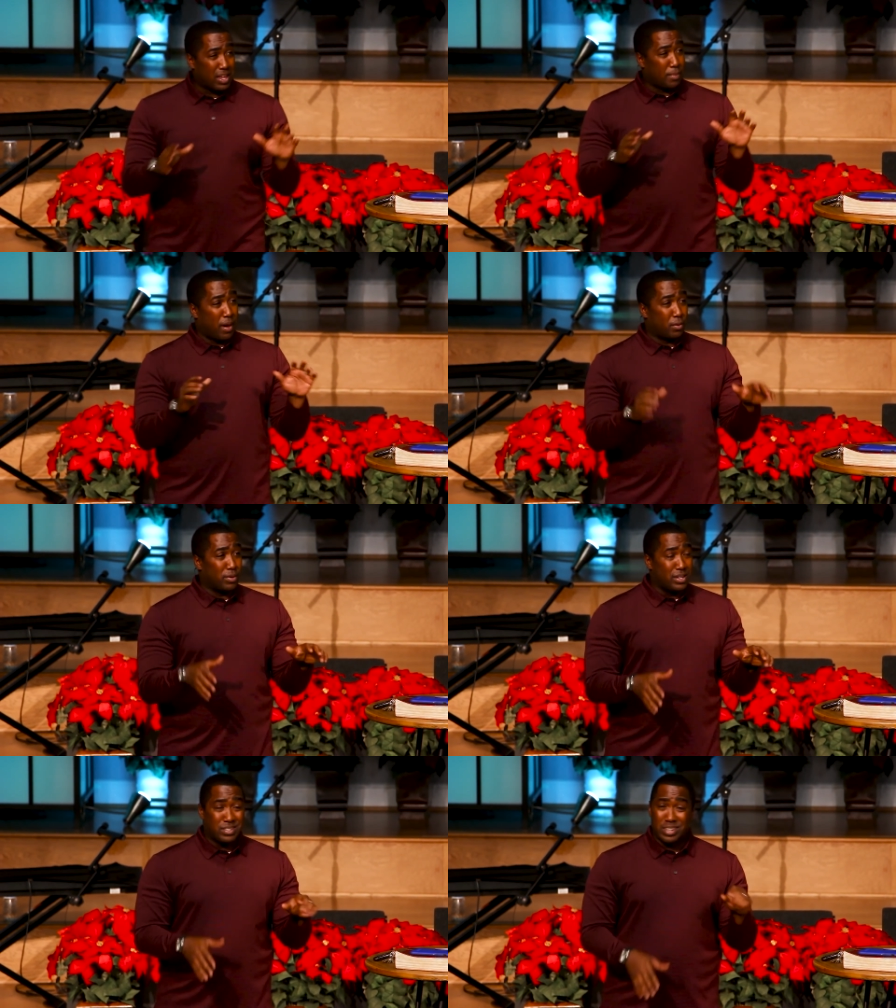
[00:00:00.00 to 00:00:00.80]
it's not about a
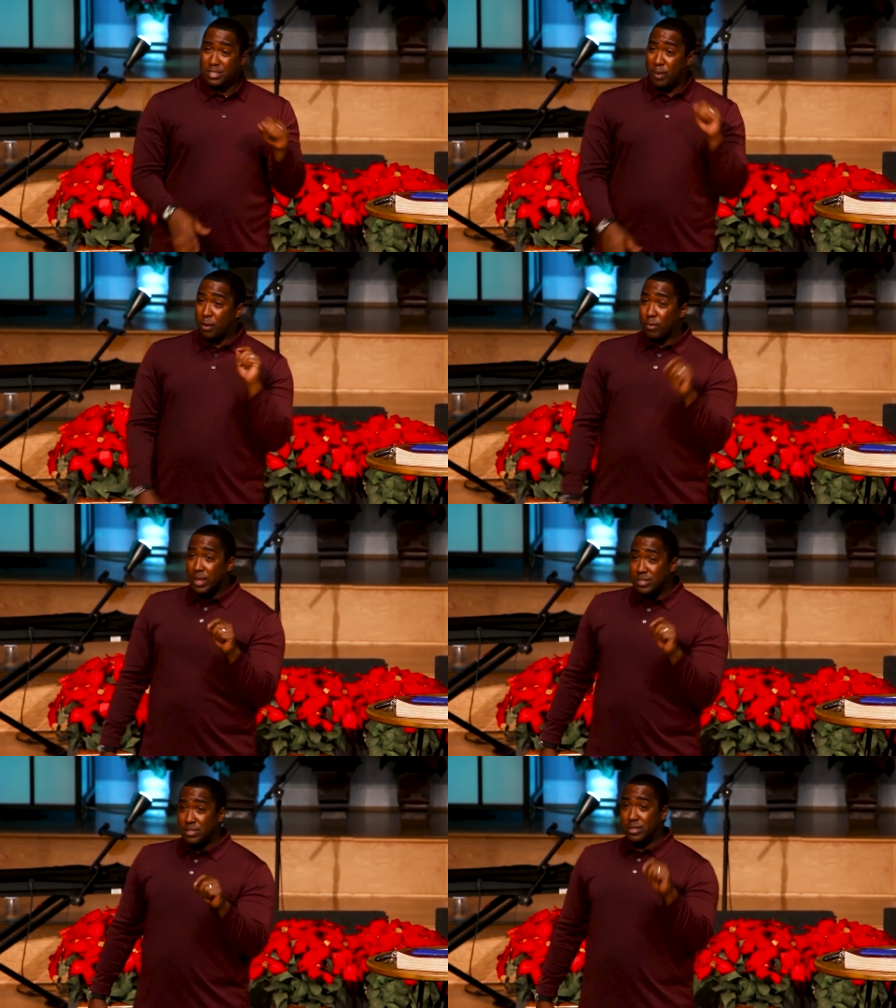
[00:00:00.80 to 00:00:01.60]
religion, it's about a
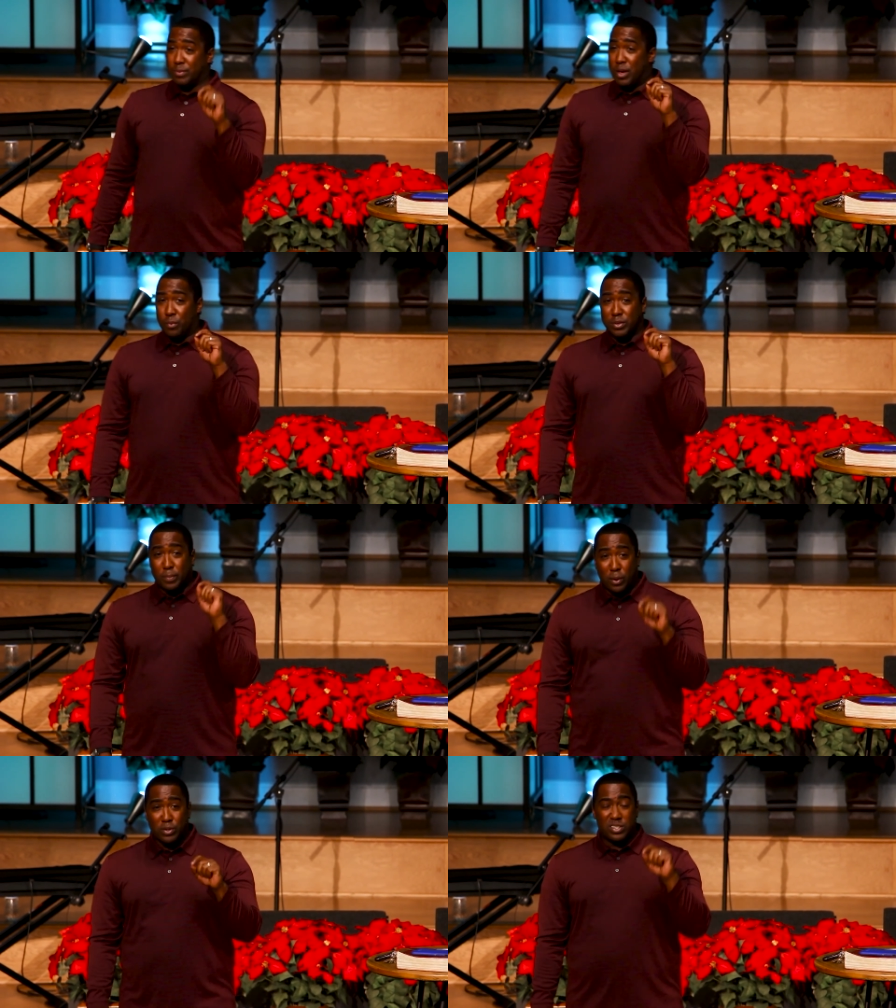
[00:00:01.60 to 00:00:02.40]
relationship with
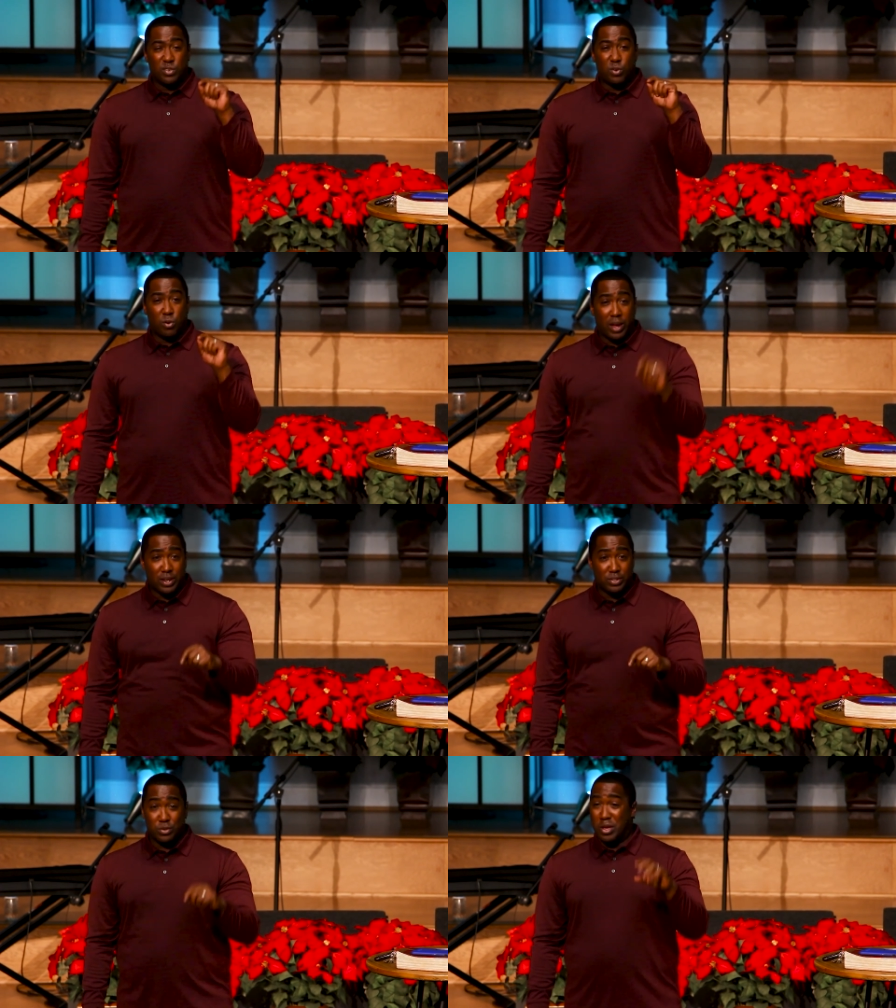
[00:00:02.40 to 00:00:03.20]
the person who
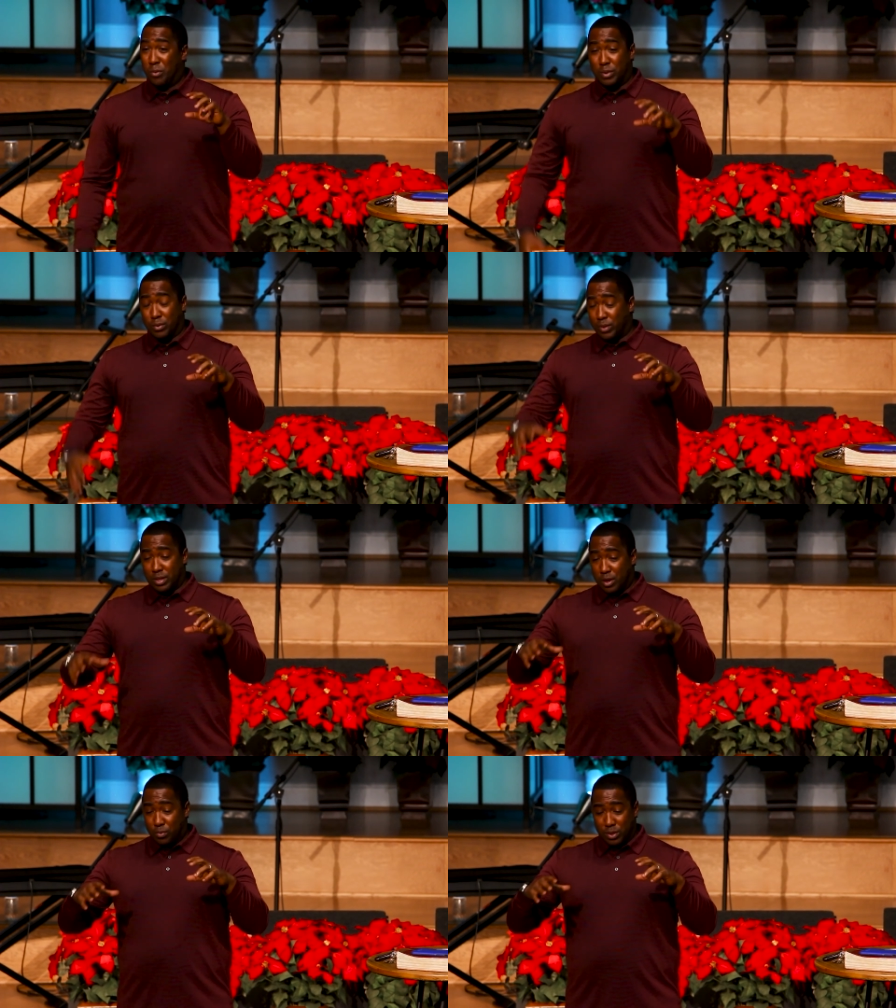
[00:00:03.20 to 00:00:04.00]
created you, with
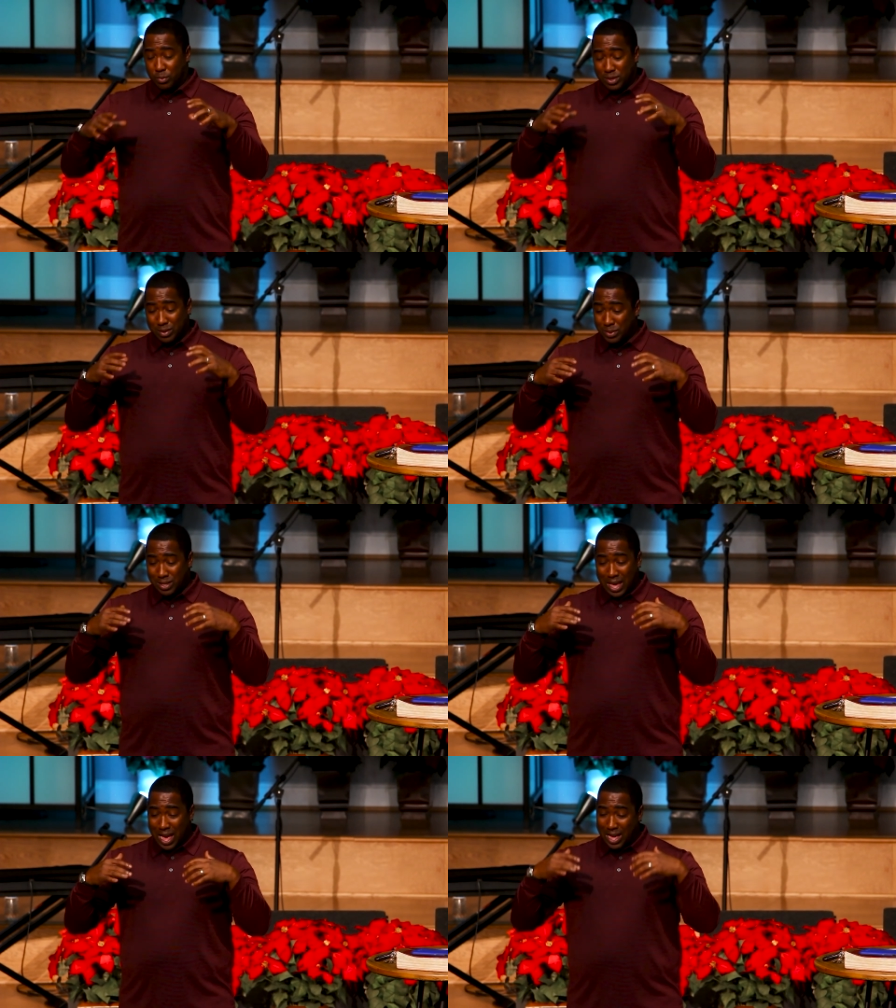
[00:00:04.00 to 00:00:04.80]
with with with,
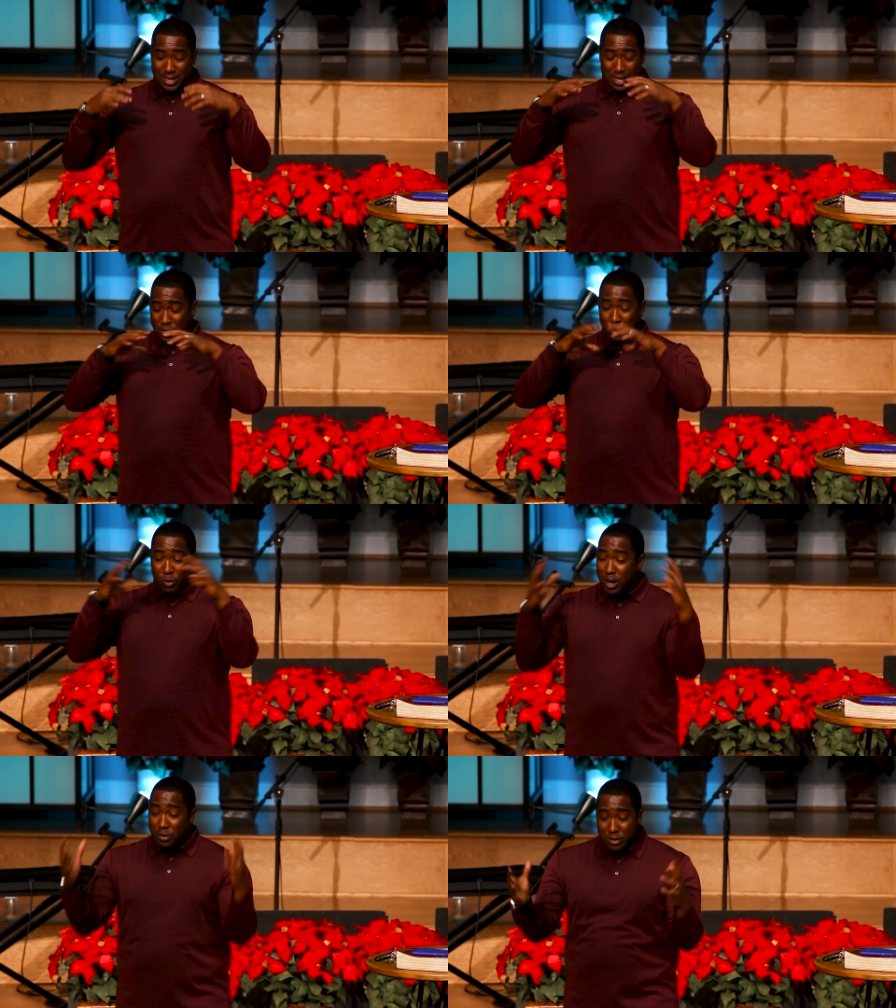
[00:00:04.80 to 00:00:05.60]
with God, the
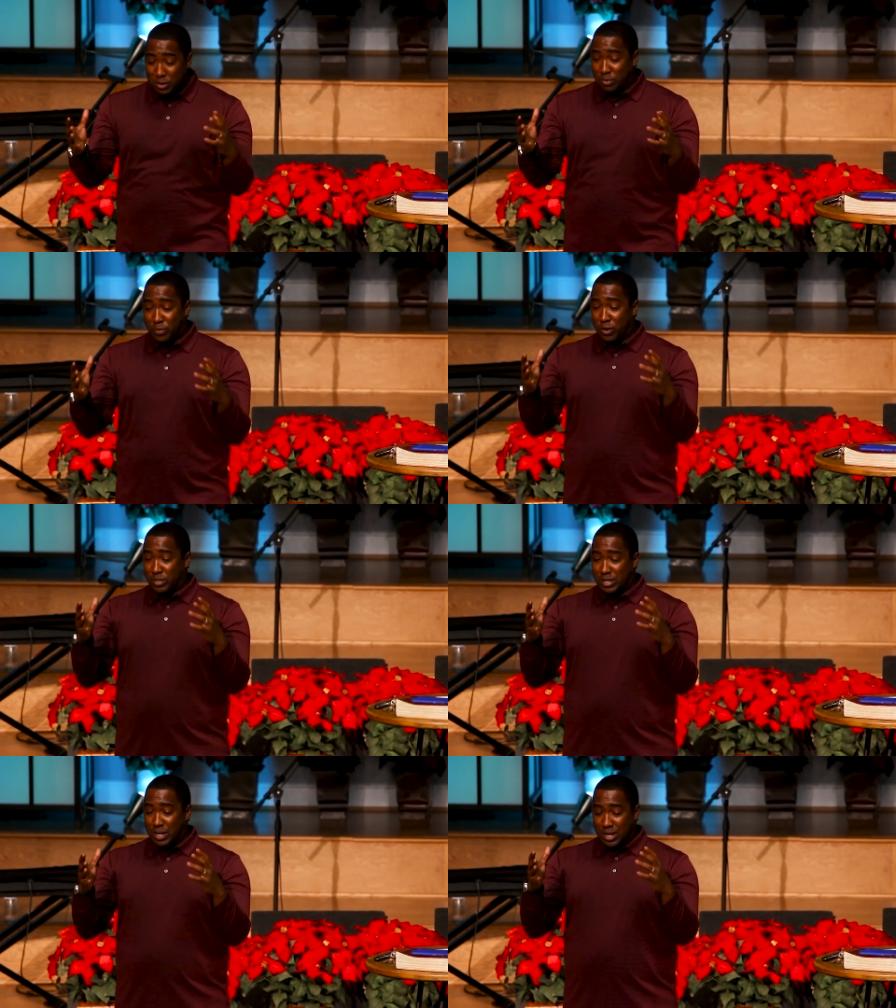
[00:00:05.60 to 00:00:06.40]
creator of the
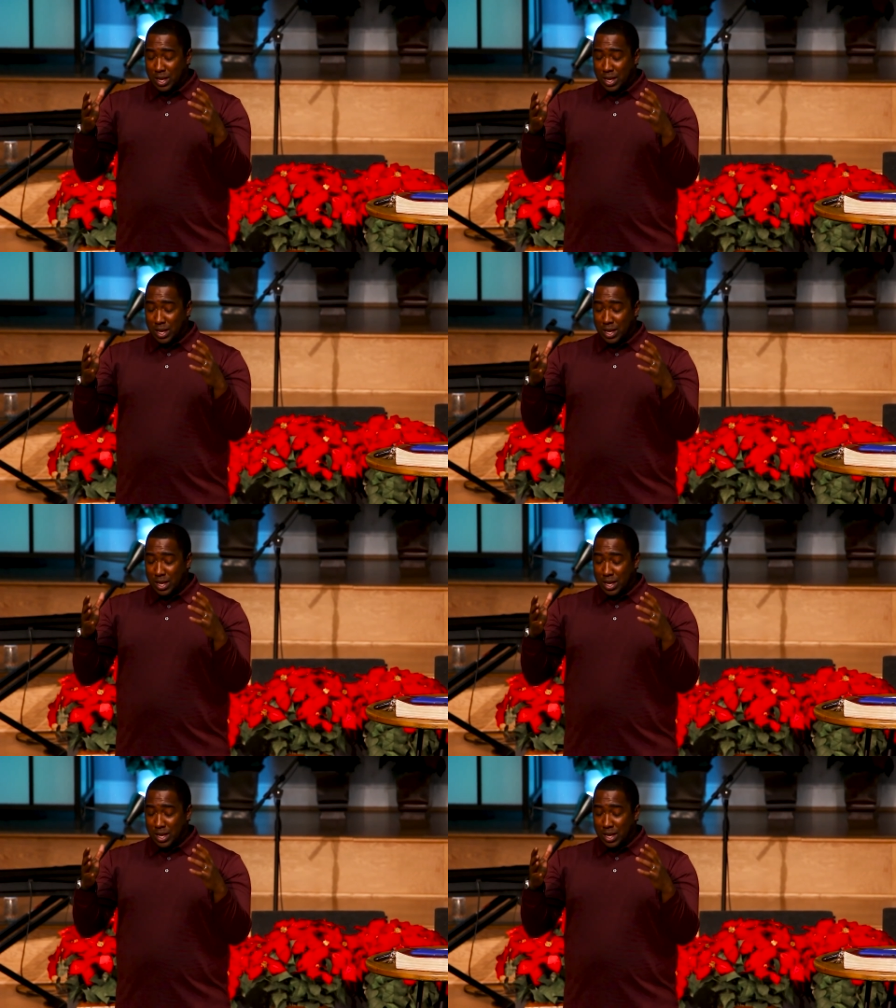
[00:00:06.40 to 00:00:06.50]
universe,